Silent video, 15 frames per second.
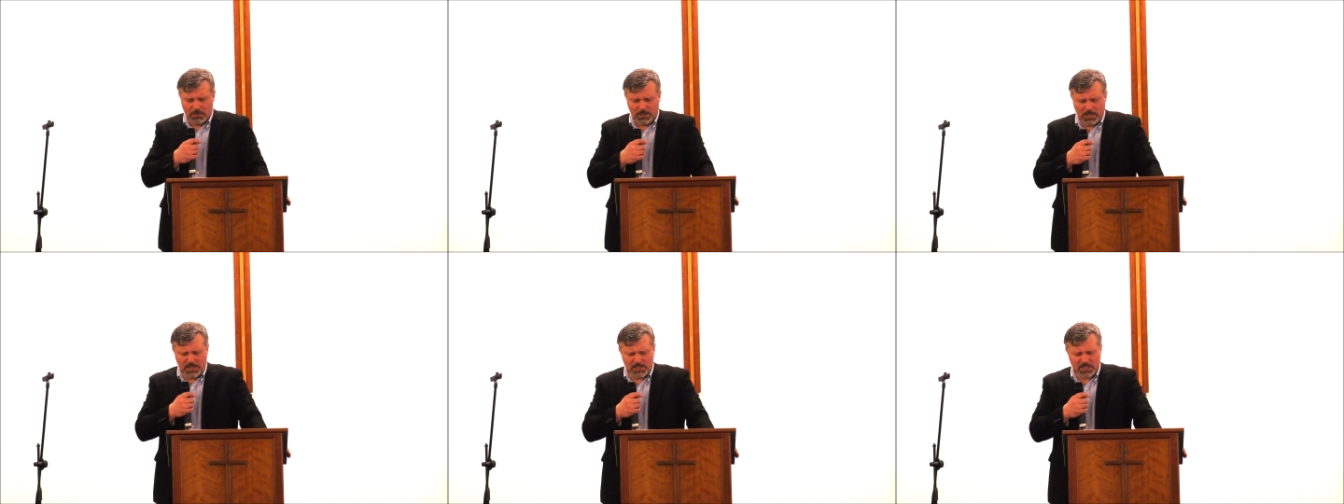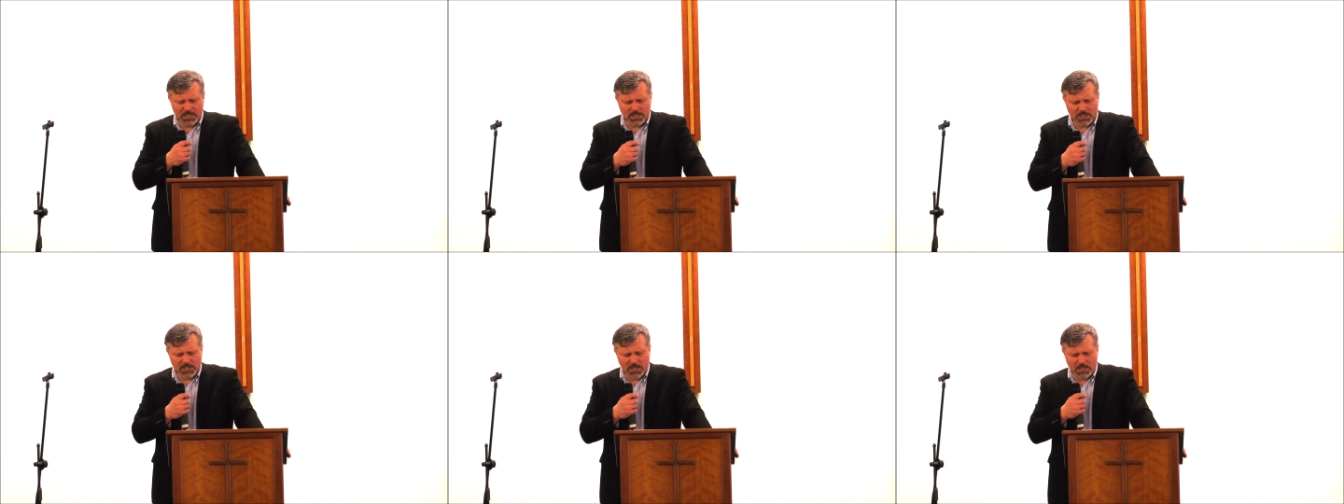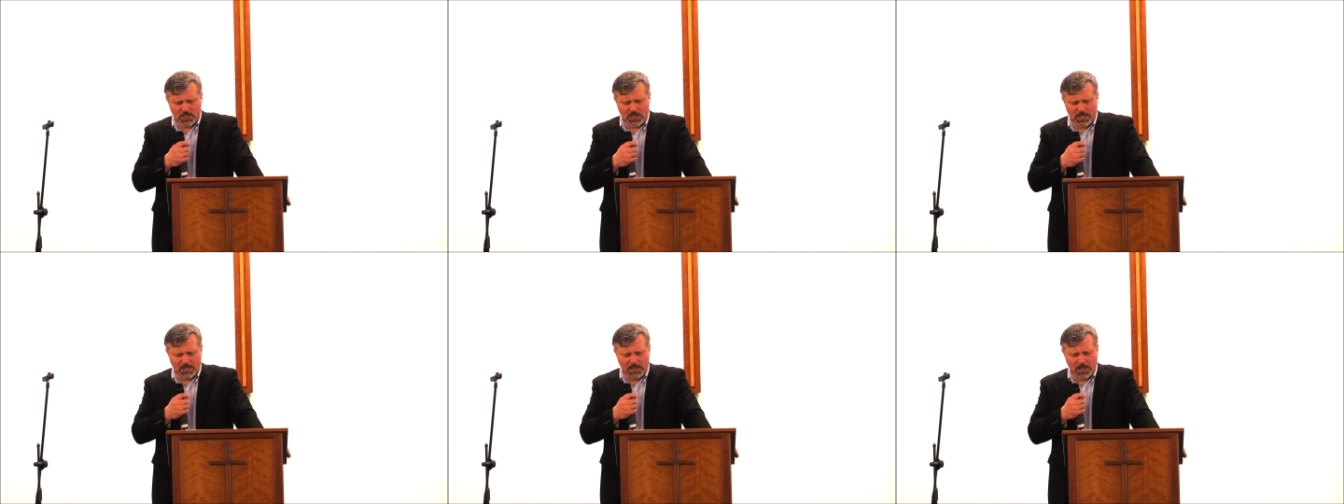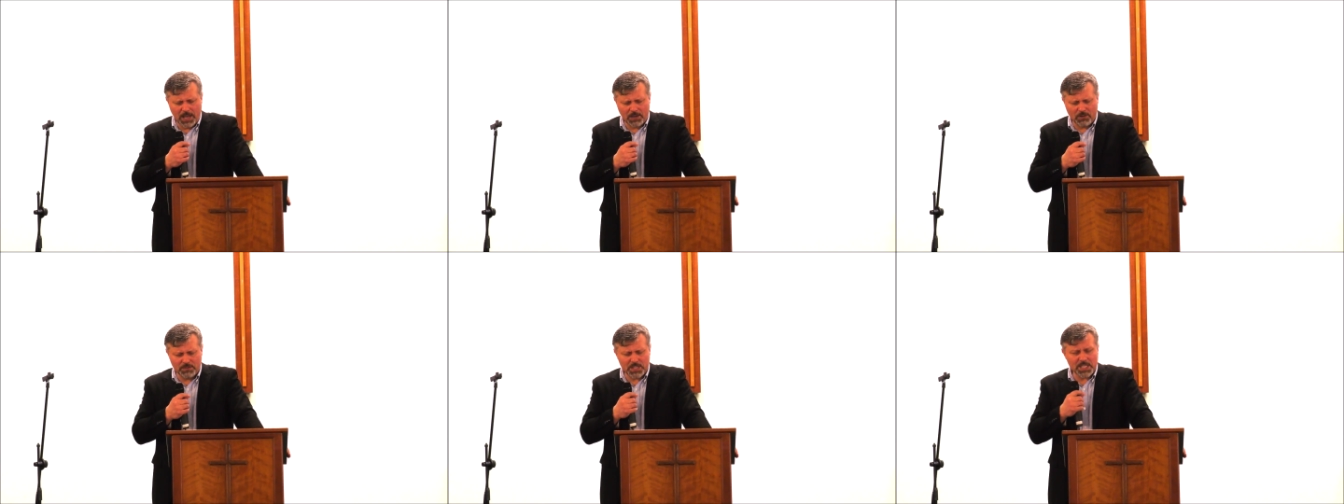There is a, such a
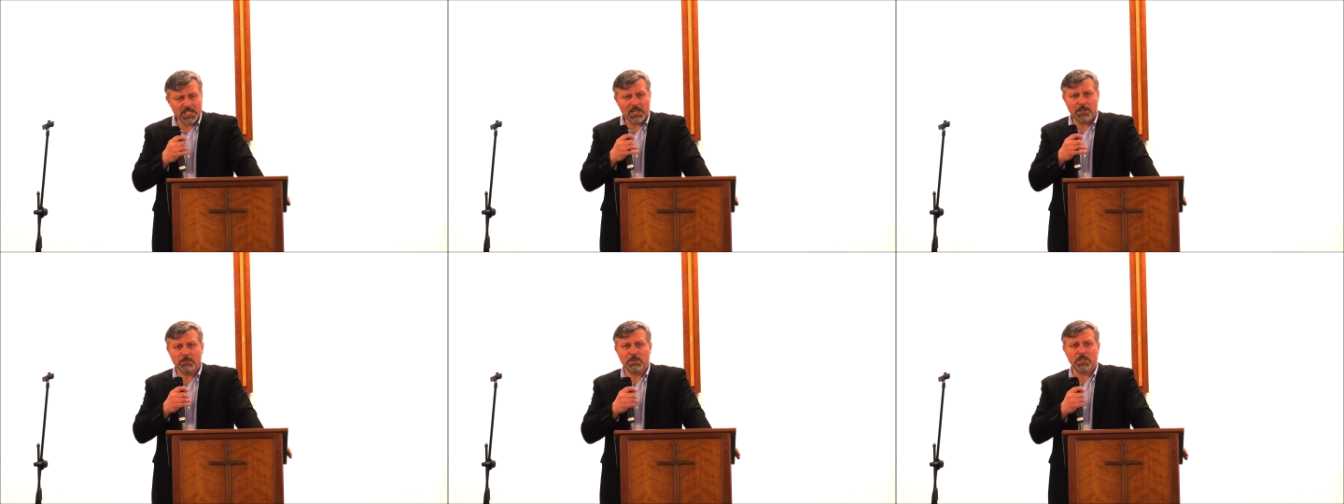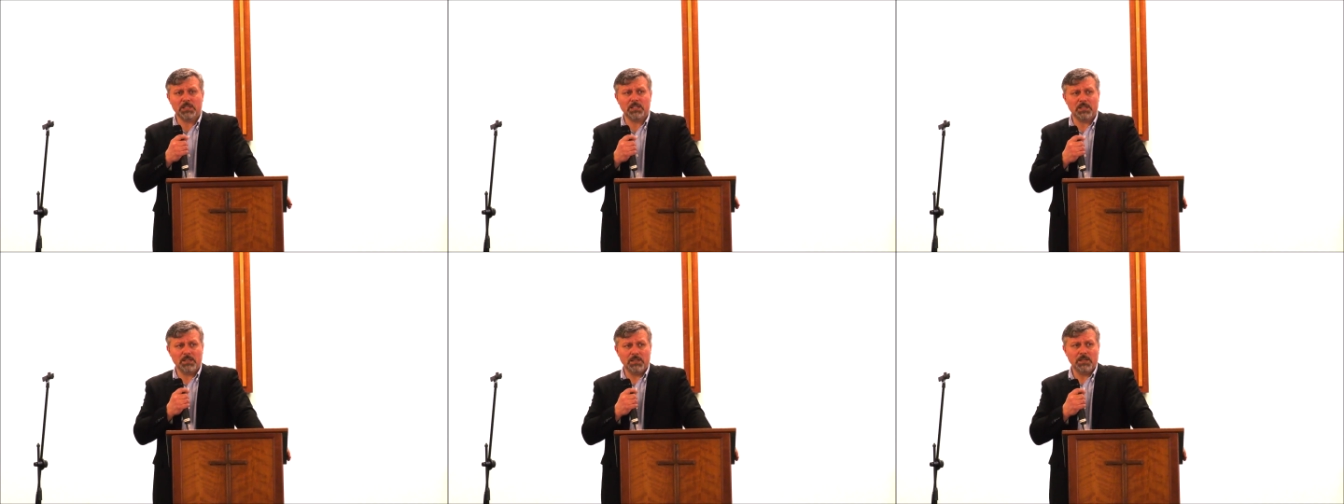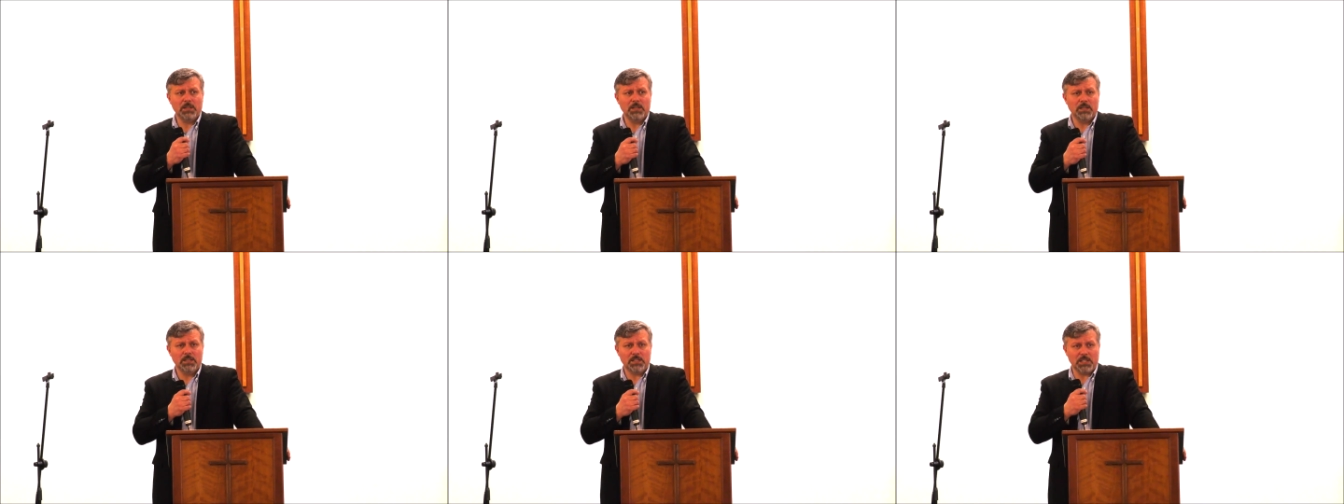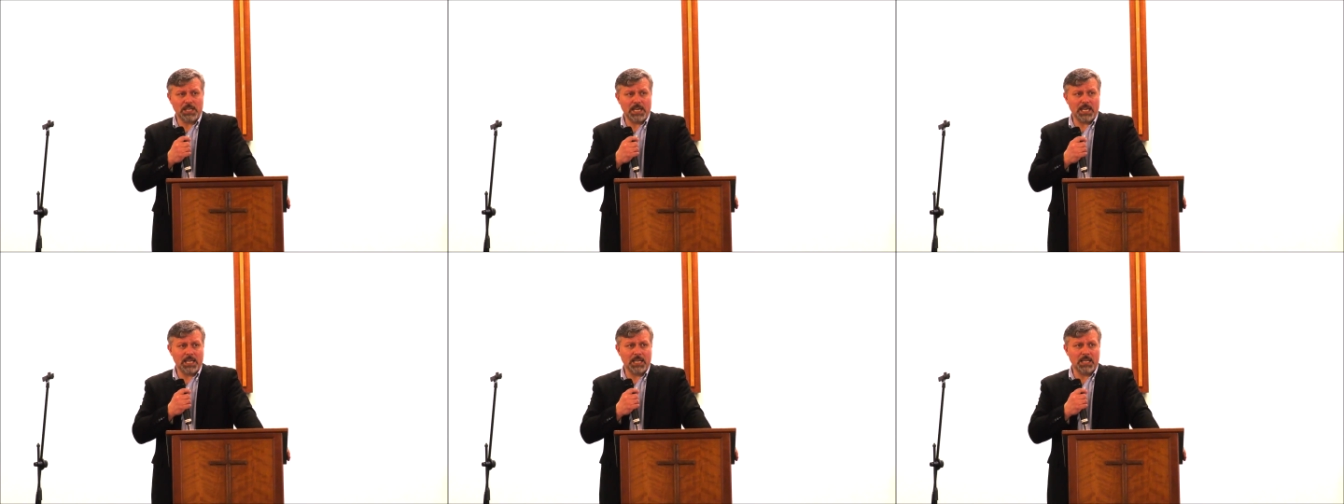lack of discernment
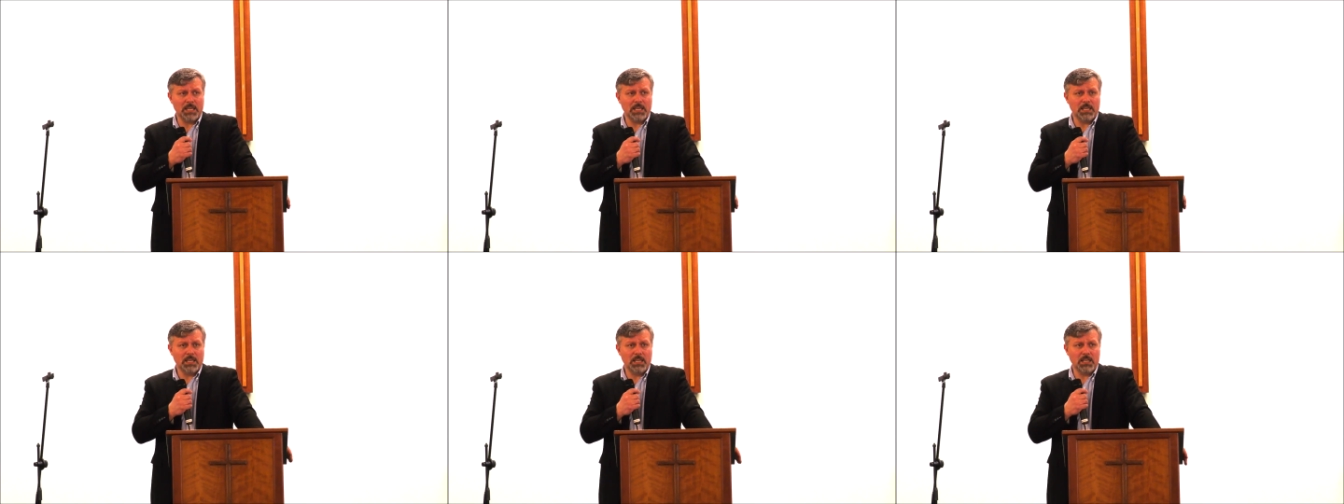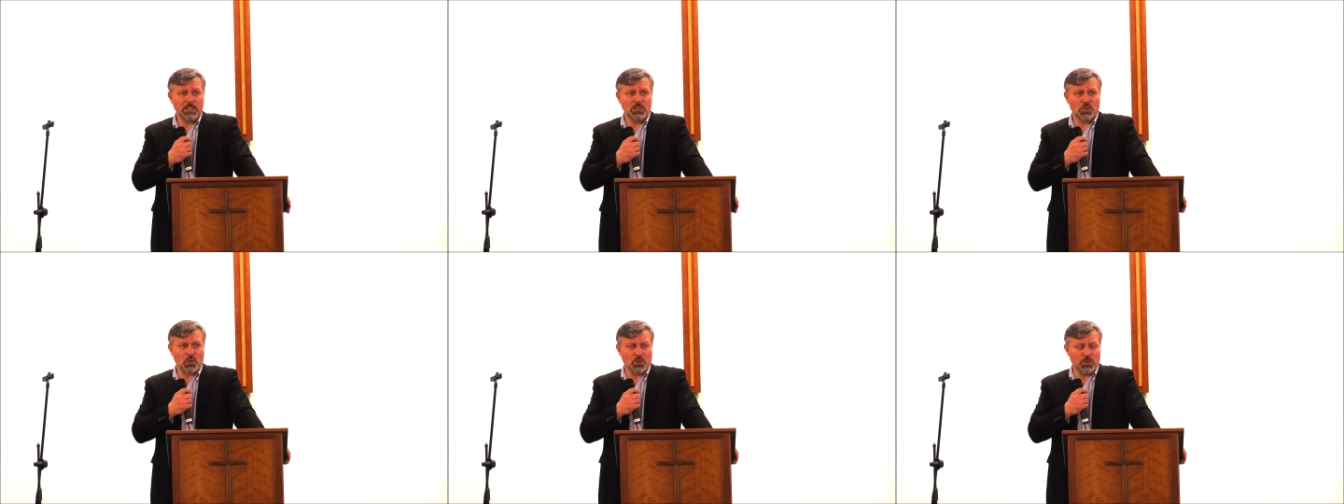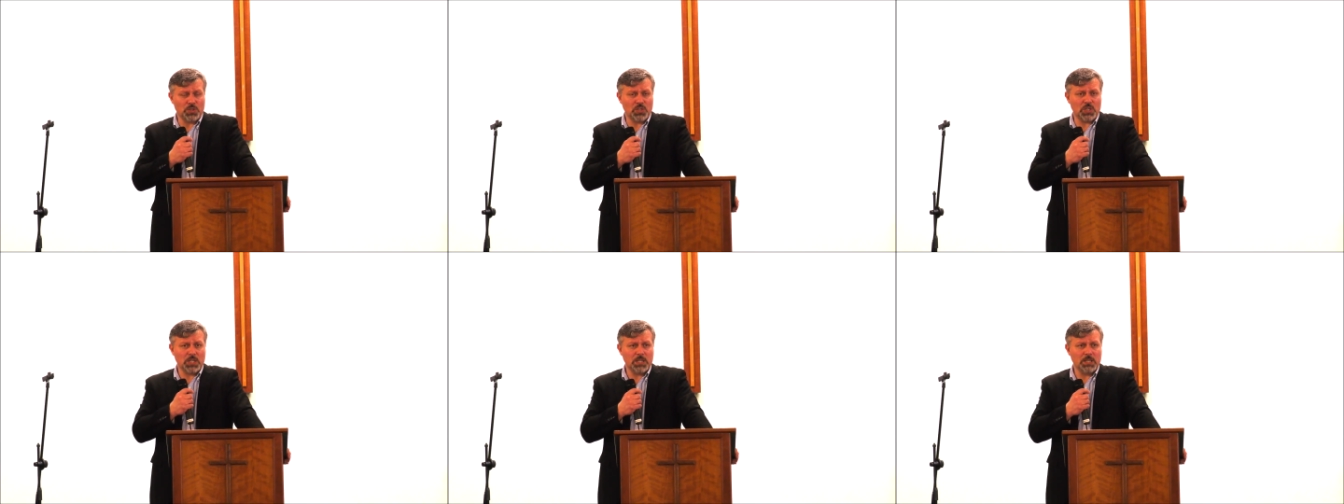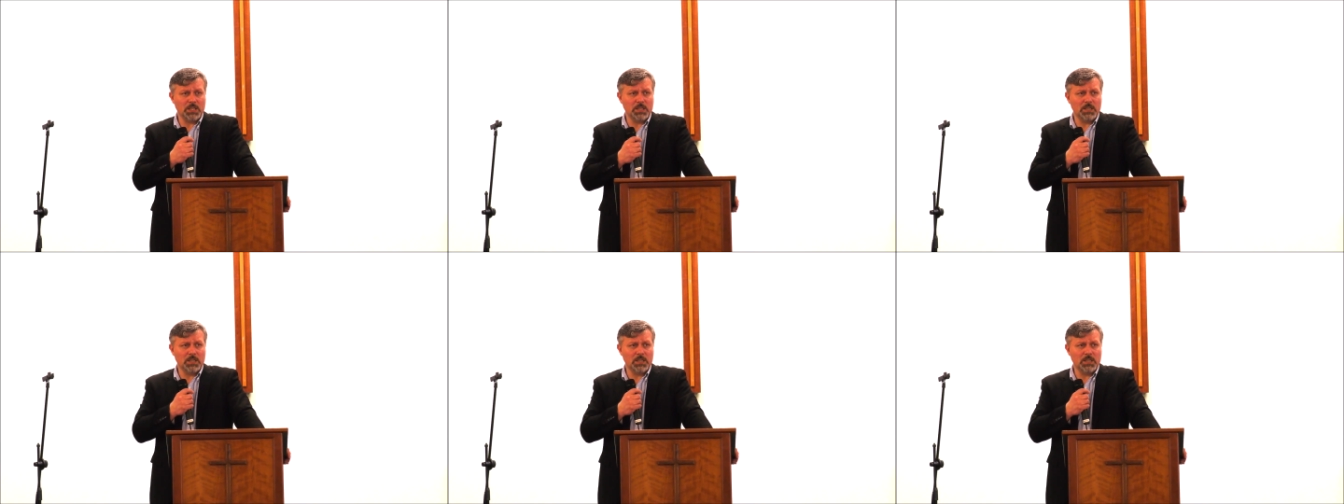today in church.